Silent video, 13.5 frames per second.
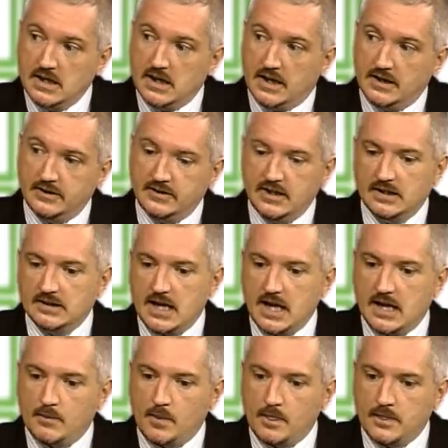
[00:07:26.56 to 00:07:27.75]
And I think that
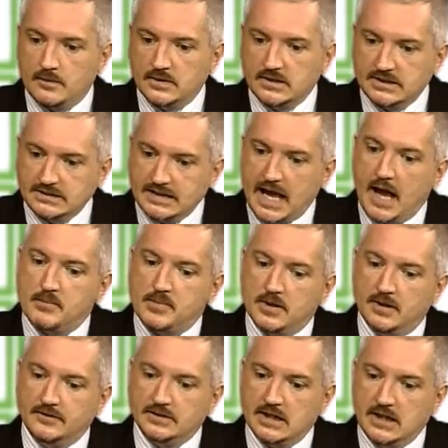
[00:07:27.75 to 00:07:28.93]
step
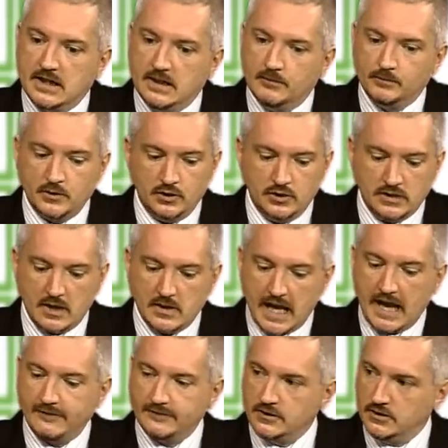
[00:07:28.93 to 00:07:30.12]
of saying you don't
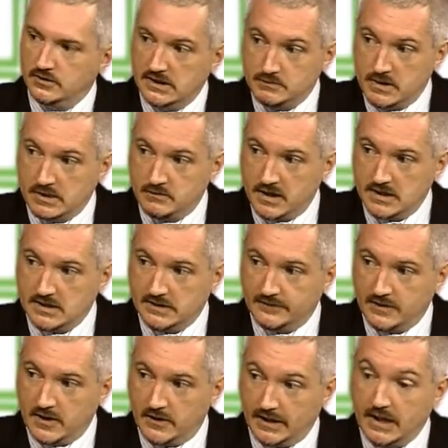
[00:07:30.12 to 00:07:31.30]
have to do these big pieces of
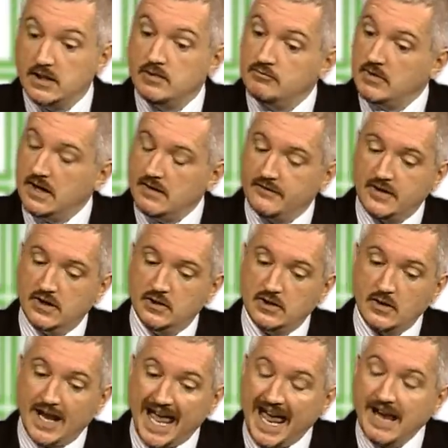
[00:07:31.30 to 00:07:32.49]
learning, and in effect you
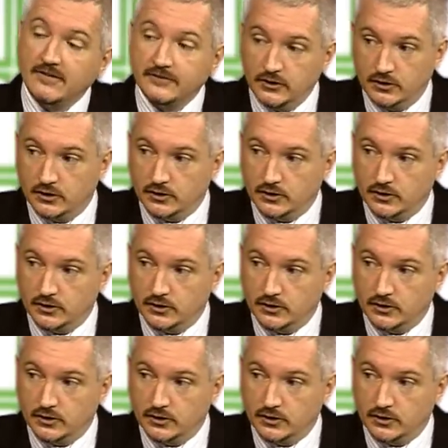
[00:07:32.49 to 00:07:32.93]
don't have to do